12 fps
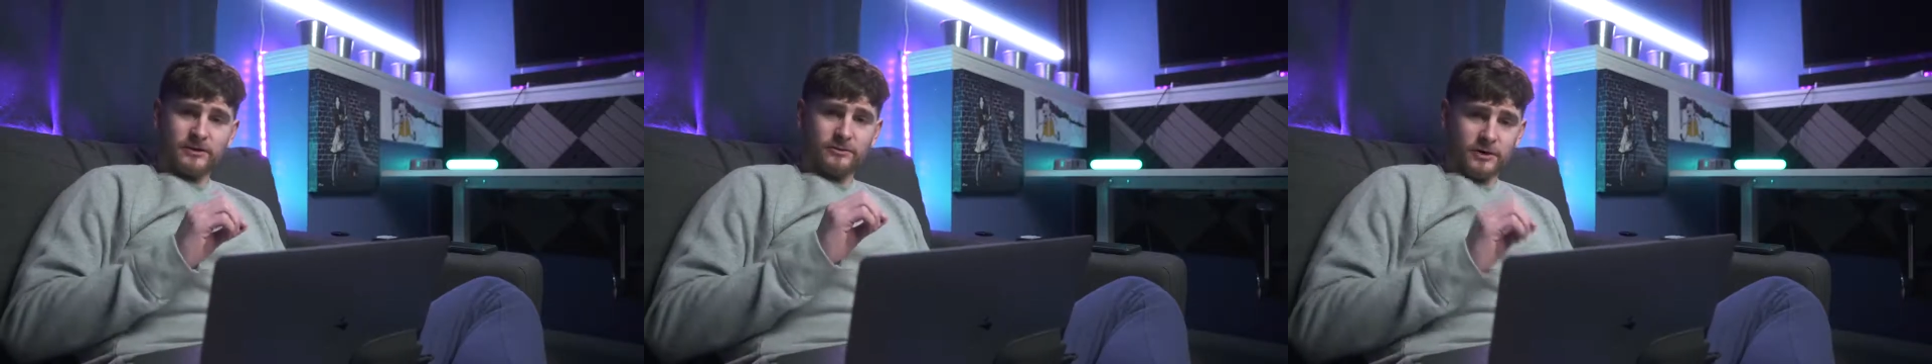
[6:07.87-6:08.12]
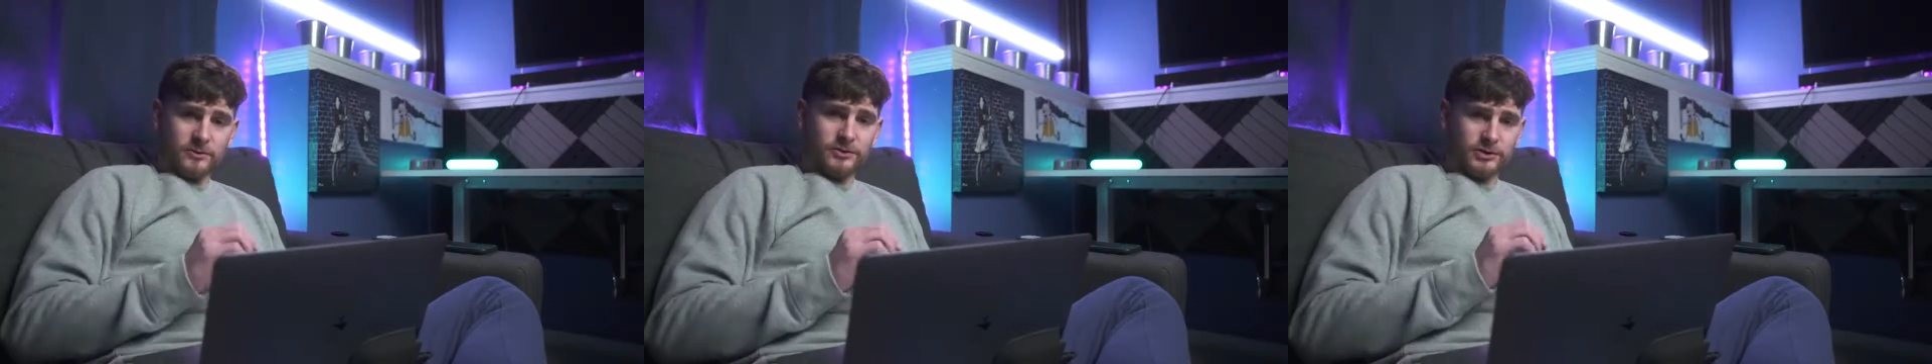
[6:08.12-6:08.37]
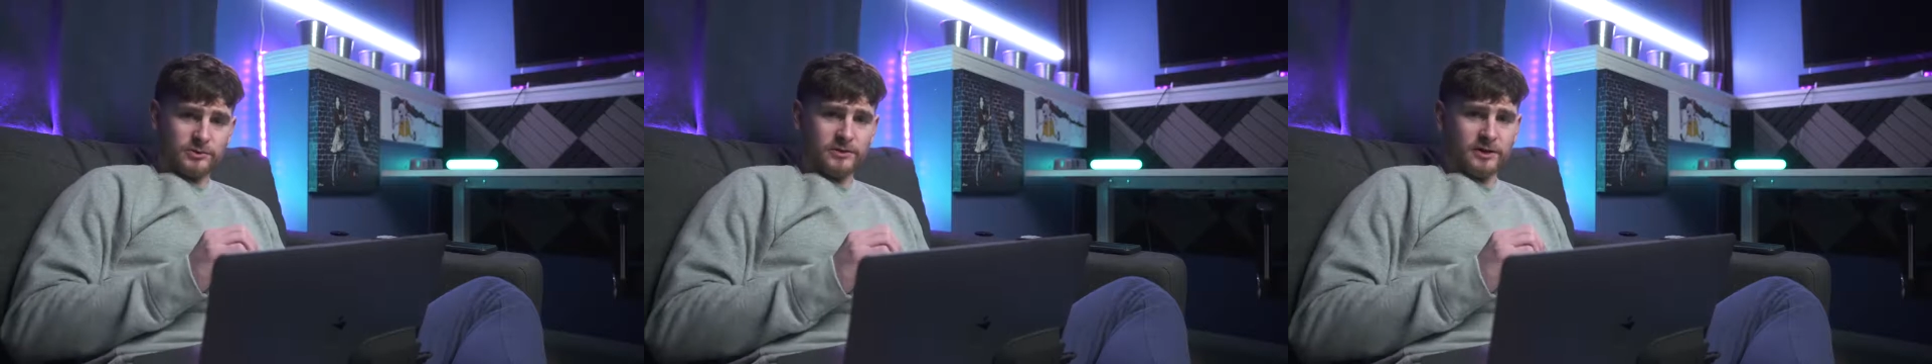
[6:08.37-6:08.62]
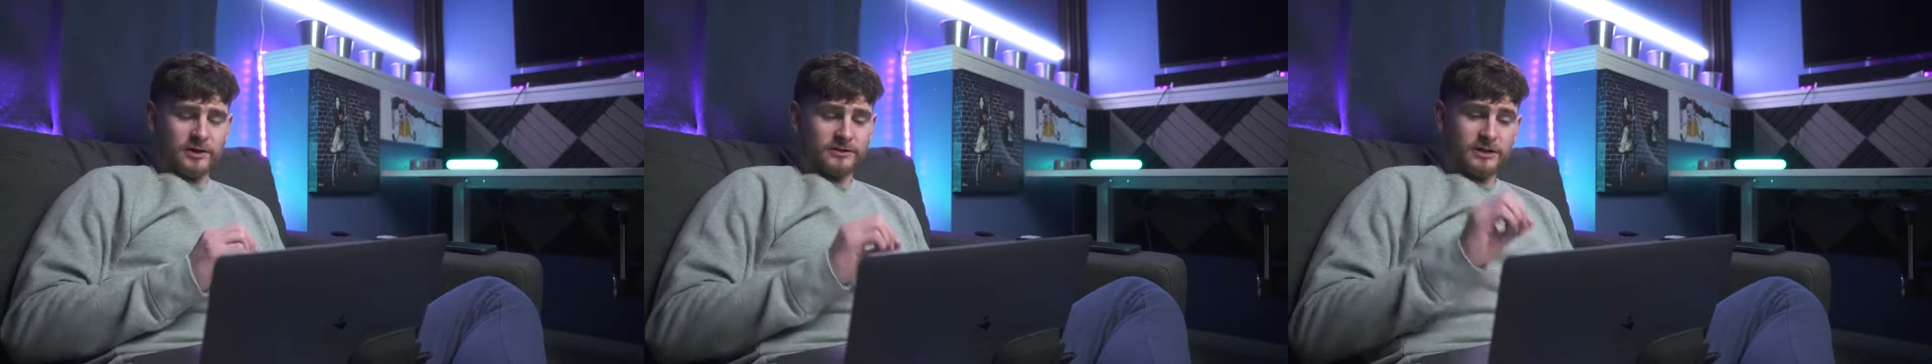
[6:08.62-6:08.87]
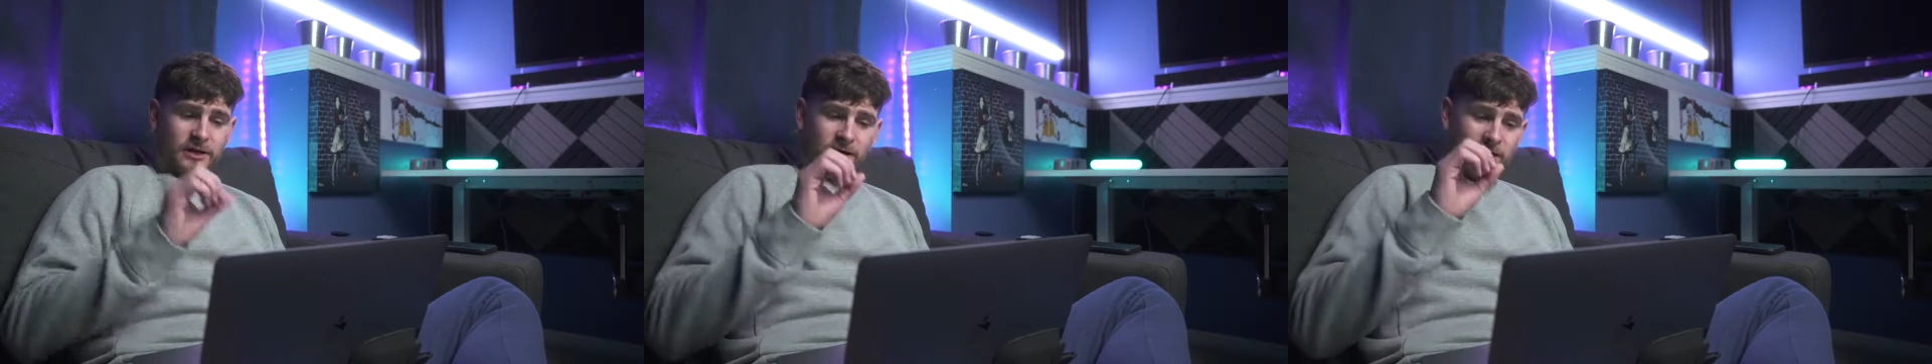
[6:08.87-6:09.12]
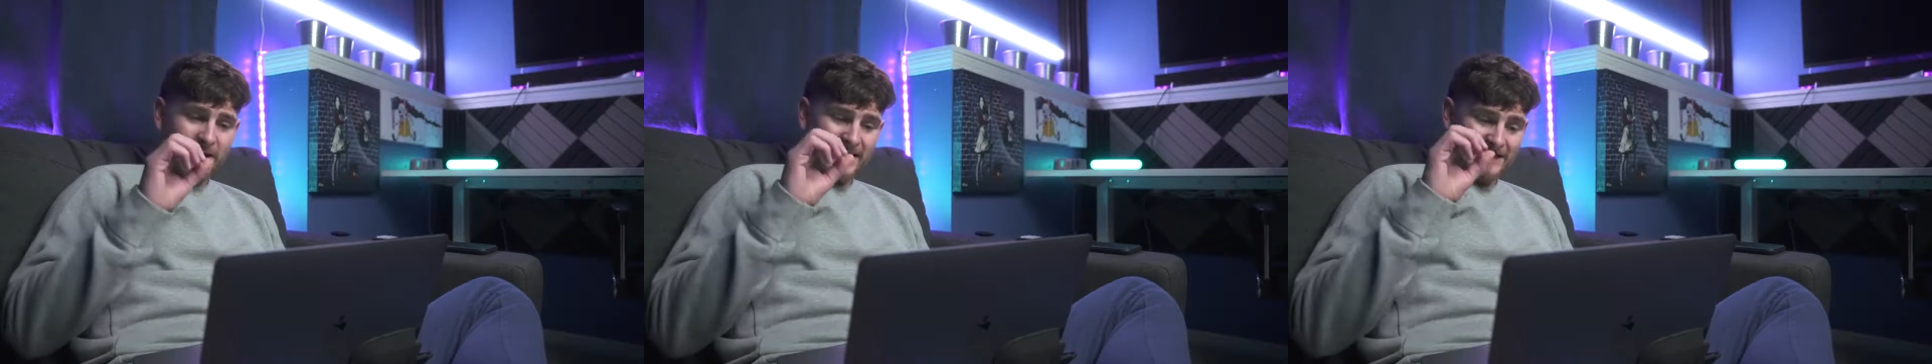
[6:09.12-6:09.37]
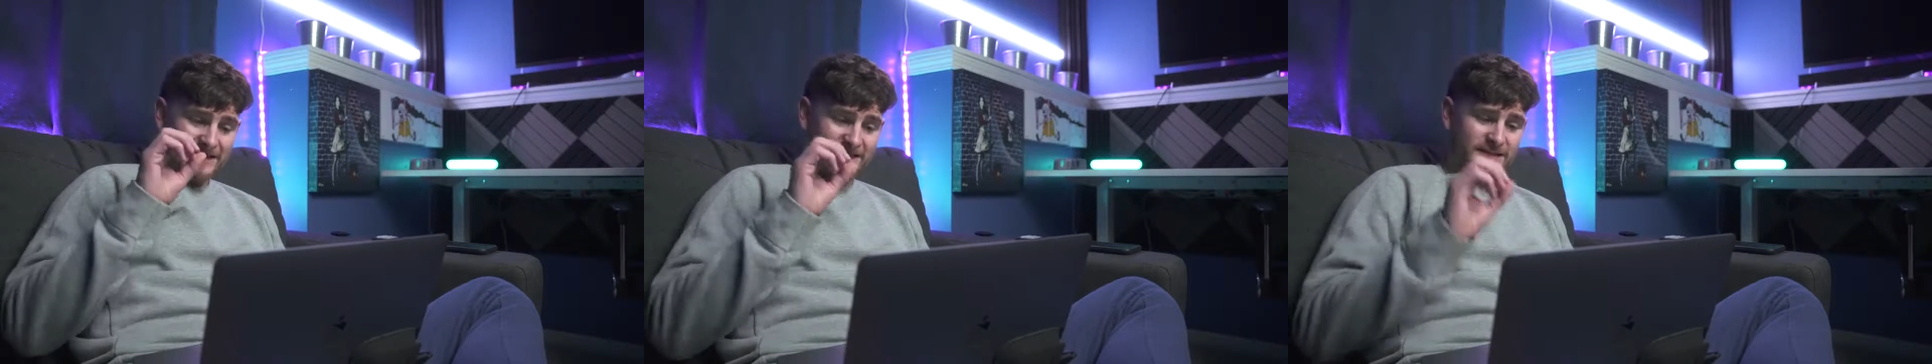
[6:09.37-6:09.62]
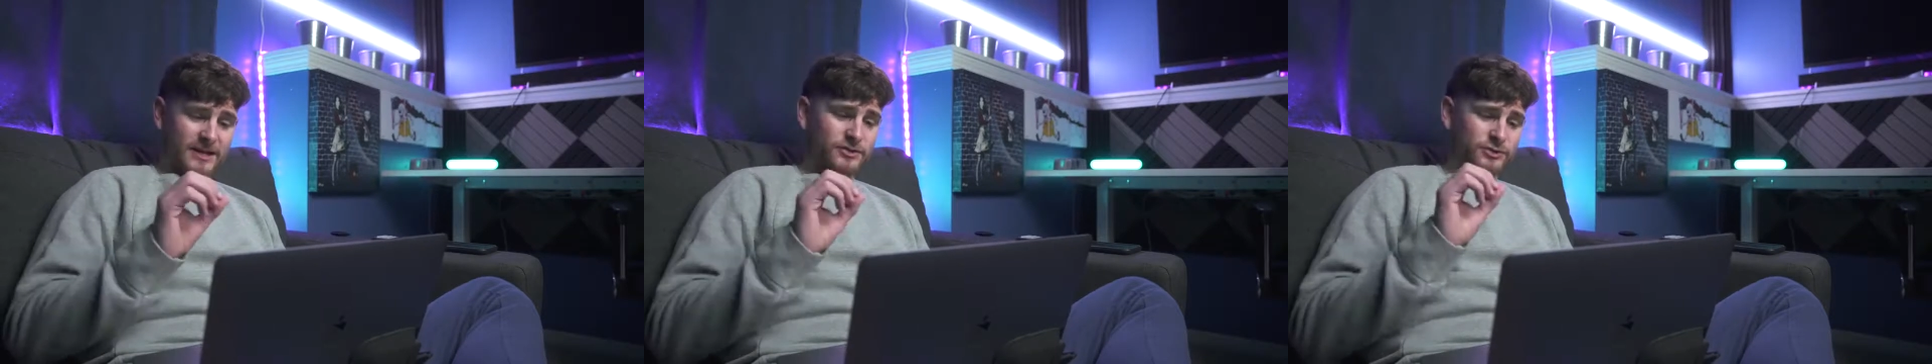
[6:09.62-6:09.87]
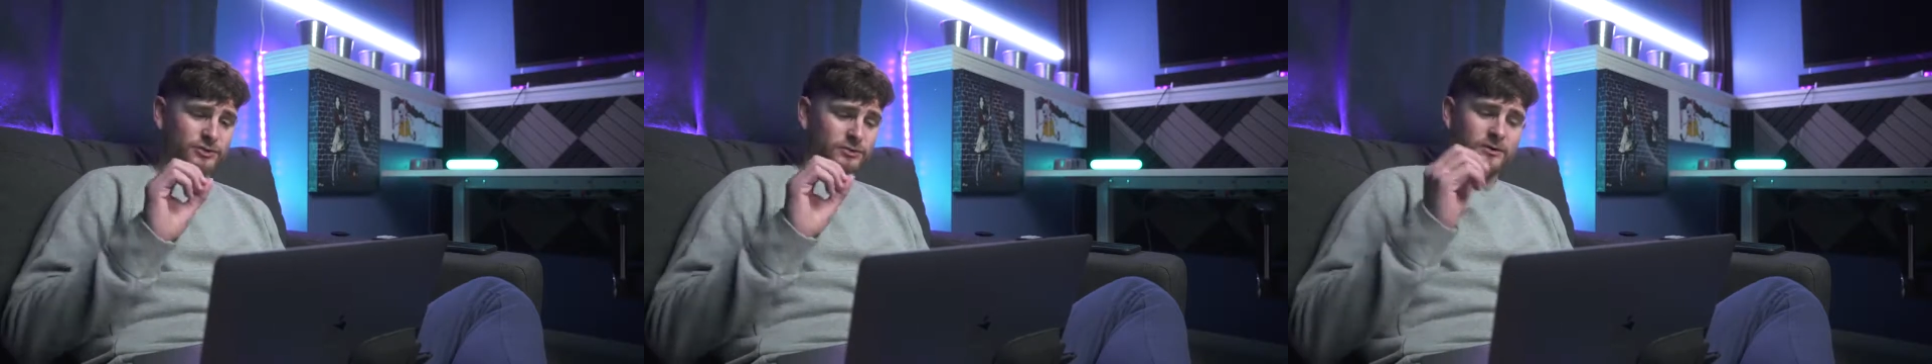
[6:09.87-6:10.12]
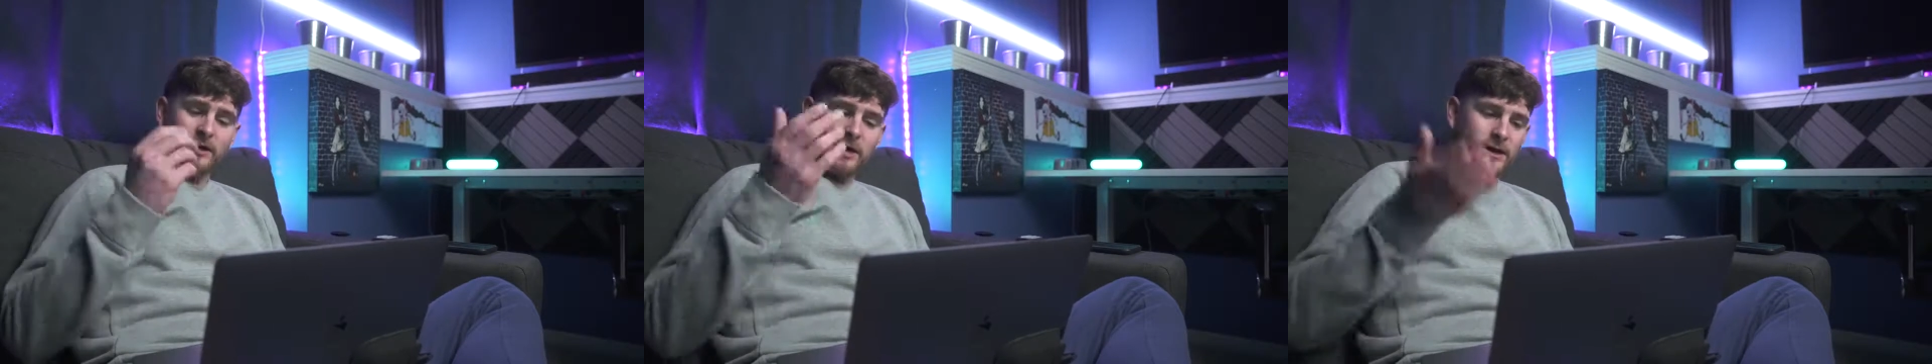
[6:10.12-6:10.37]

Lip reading: your own shortcuts are essential.